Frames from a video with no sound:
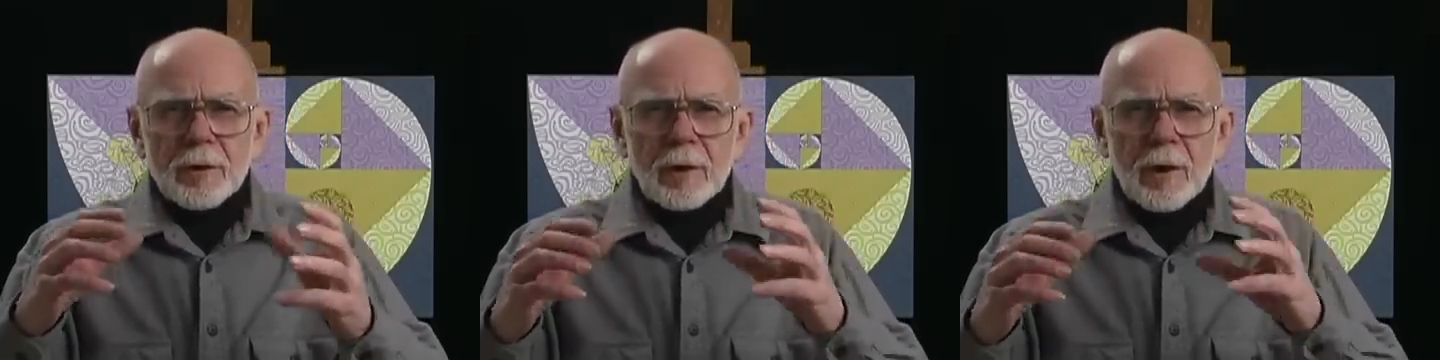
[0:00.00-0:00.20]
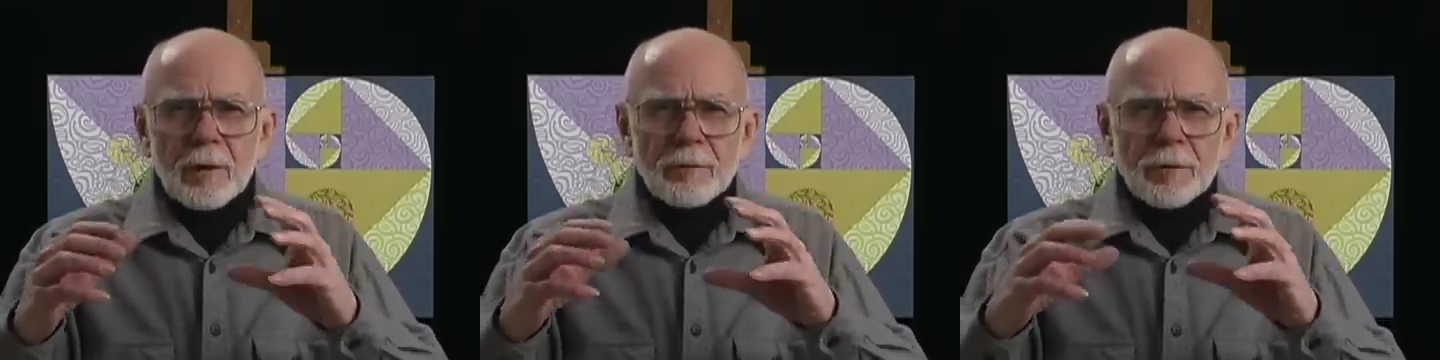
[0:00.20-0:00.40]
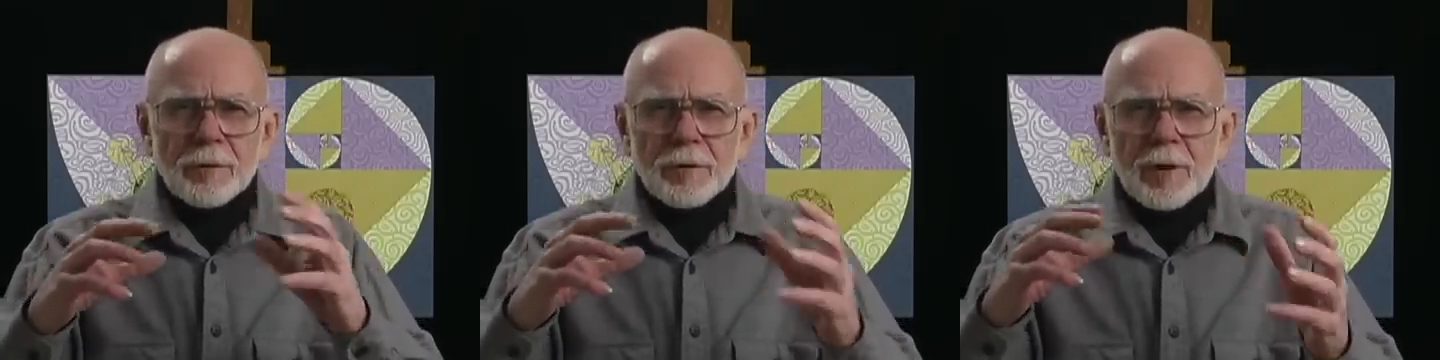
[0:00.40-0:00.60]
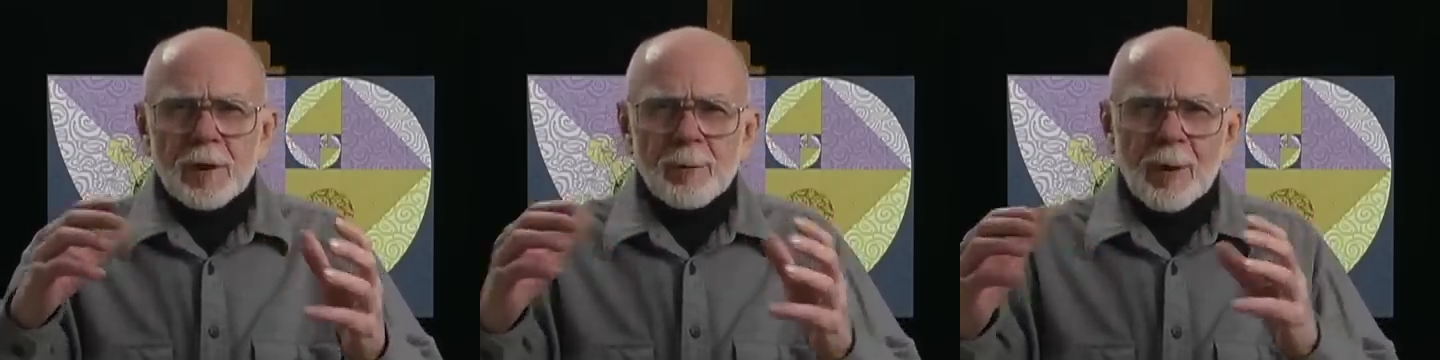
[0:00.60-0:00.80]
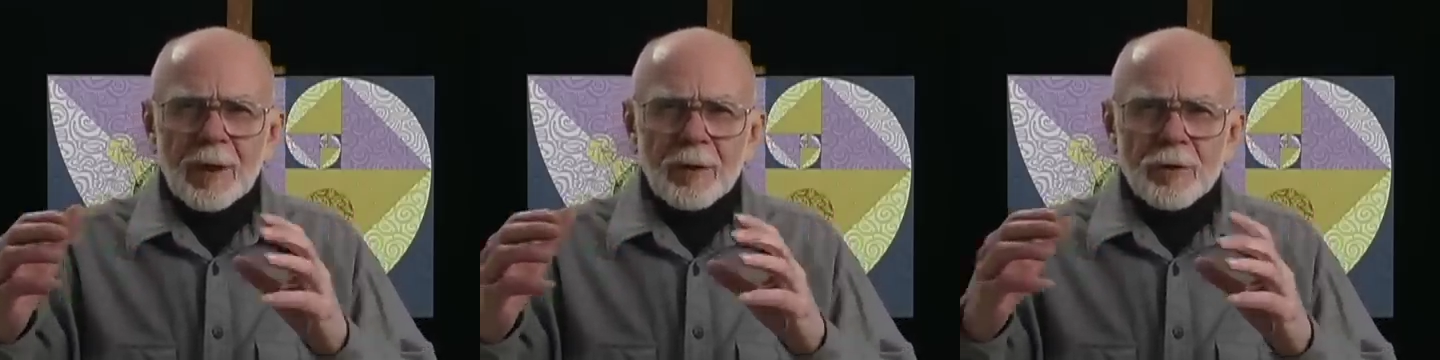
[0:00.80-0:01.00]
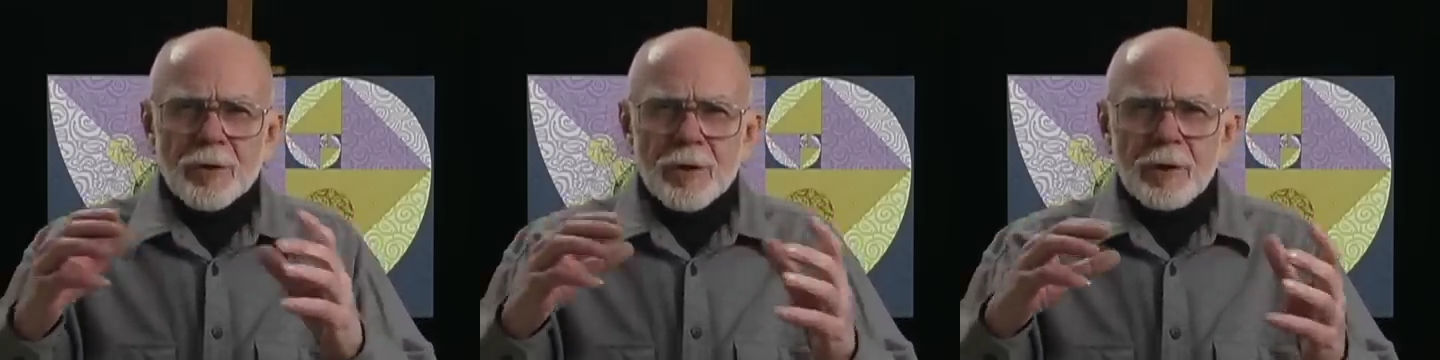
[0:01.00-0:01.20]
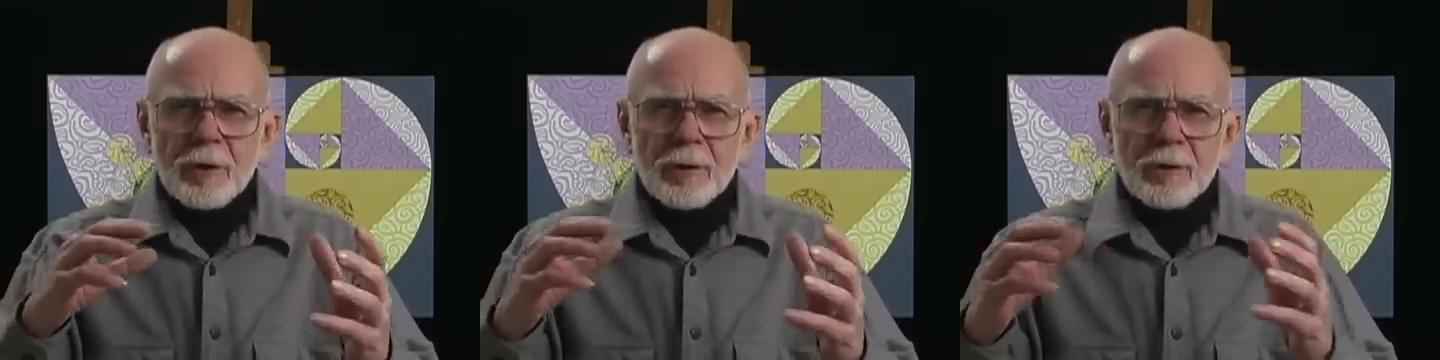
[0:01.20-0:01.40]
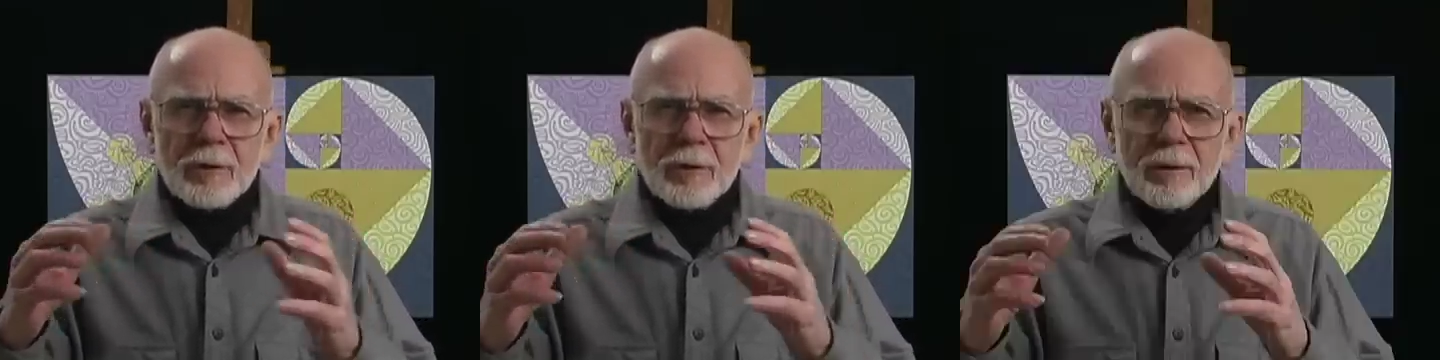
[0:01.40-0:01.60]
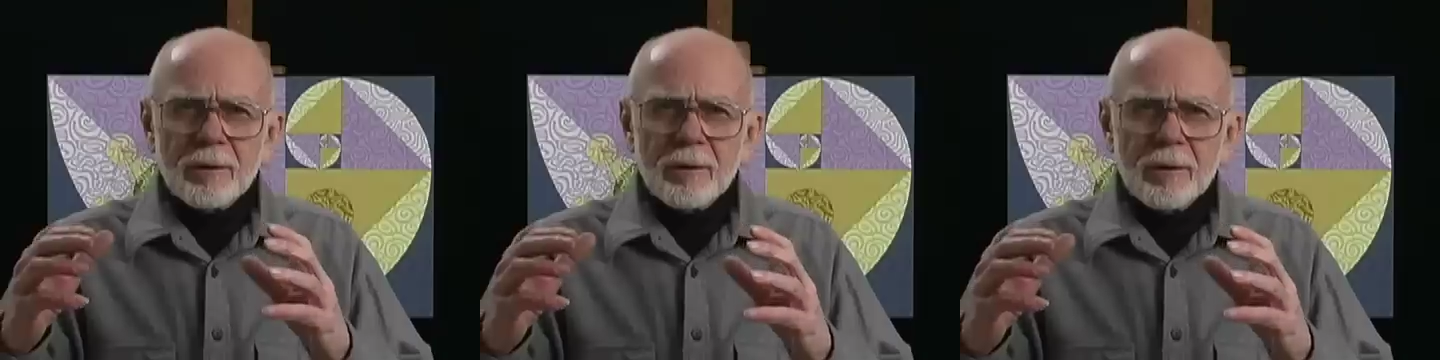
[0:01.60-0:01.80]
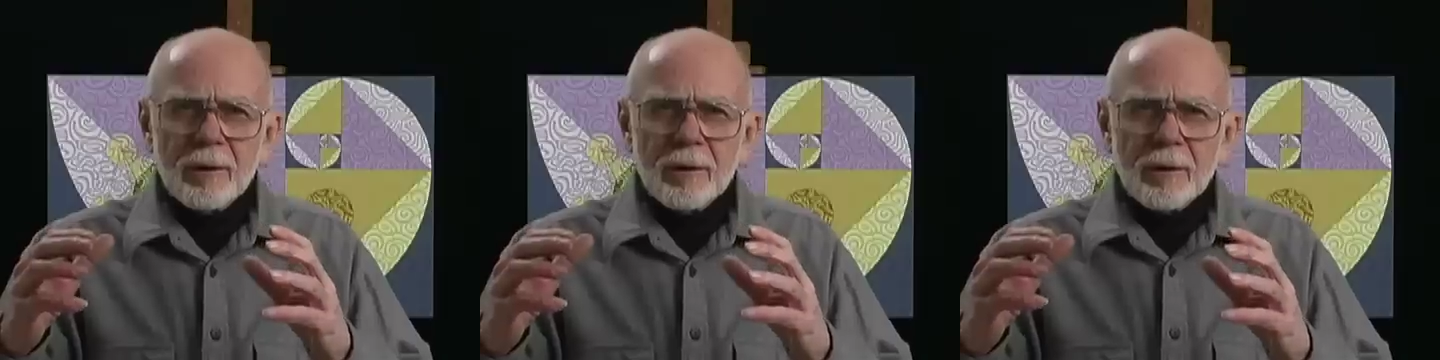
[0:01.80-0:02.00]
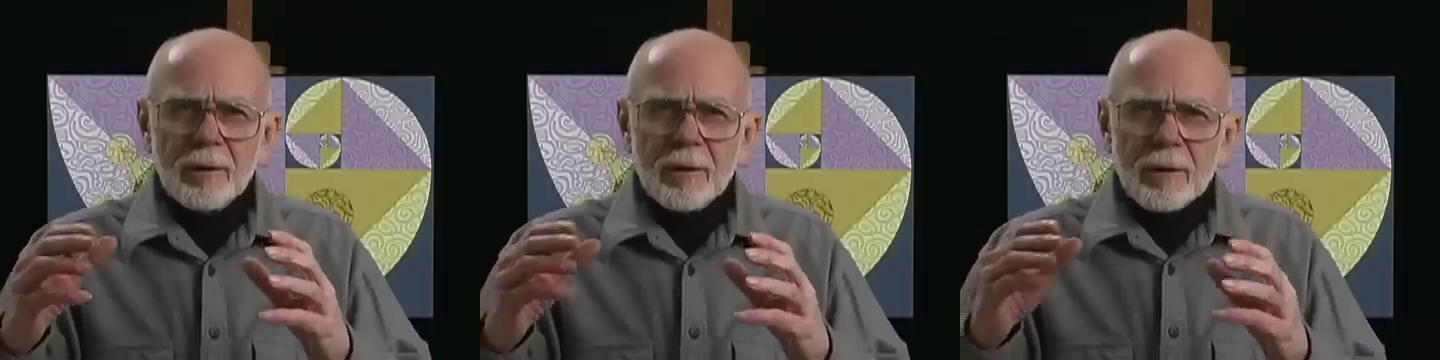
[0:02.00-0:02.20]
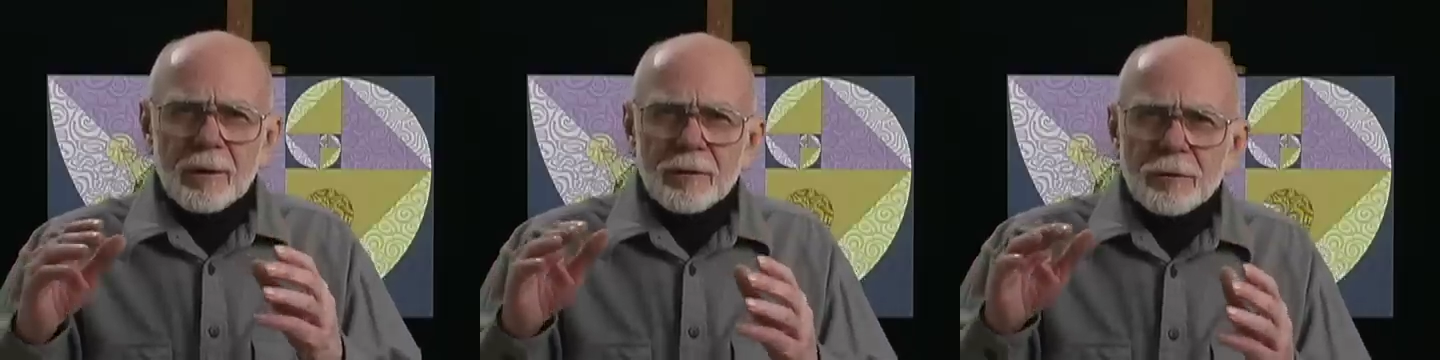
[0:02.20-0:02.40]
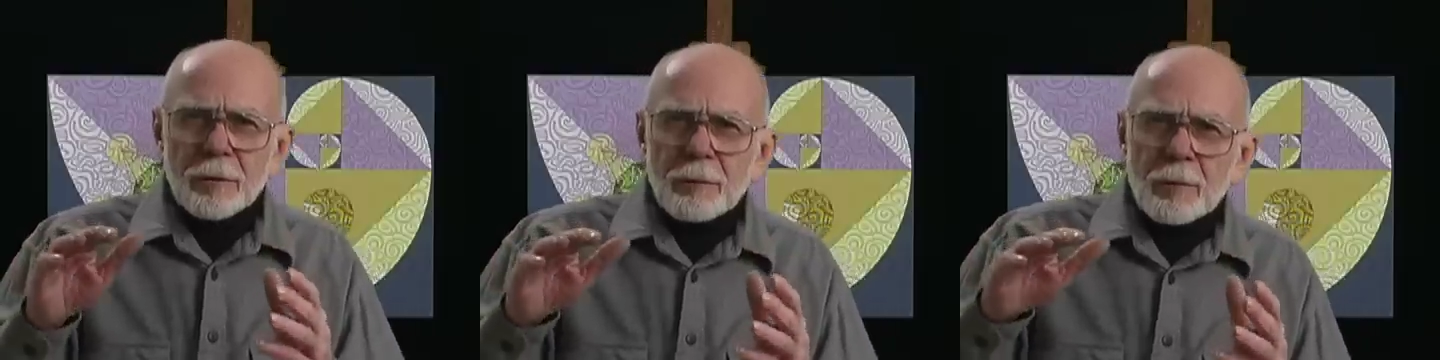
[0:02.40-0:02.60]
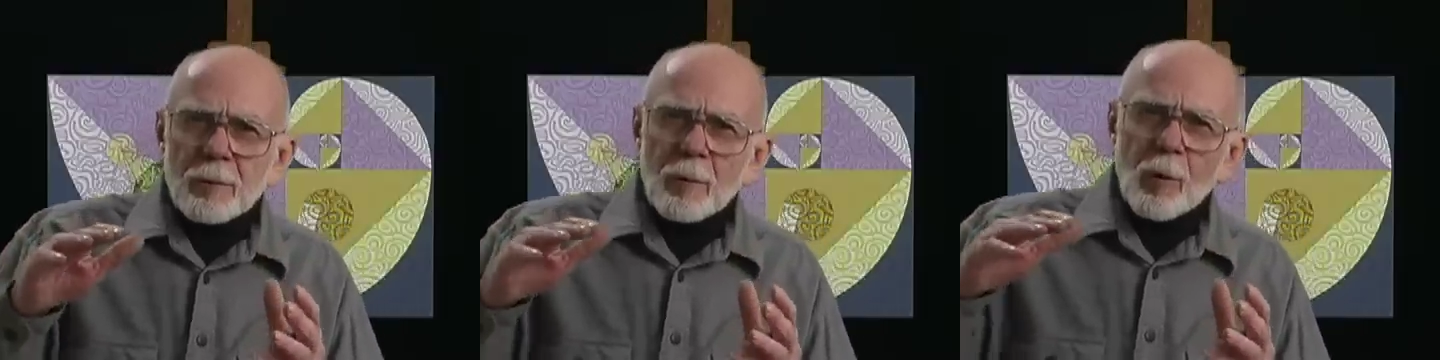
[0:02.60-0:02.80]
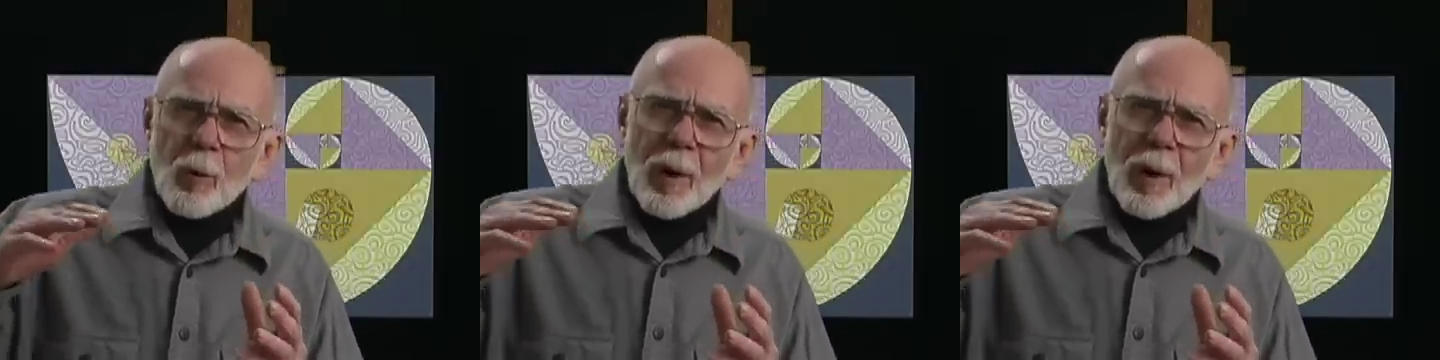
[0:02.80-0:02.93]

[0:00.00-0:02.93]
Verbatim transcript: of the same energy. Different